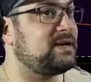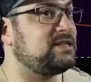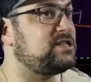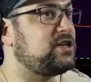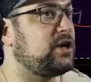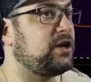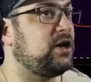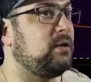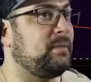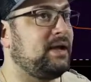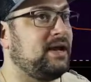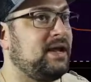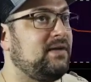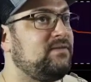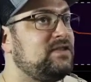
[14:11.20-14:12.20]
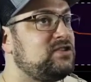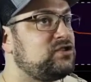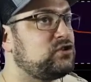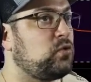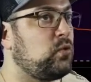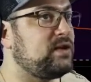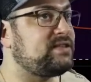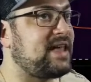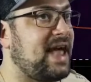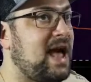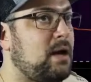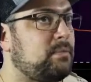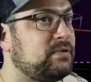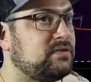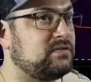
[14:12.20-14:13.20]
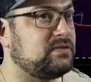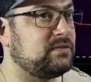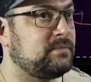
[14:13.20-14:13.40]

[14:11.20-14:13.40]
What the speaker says: is starting to come in. If this squeeze happens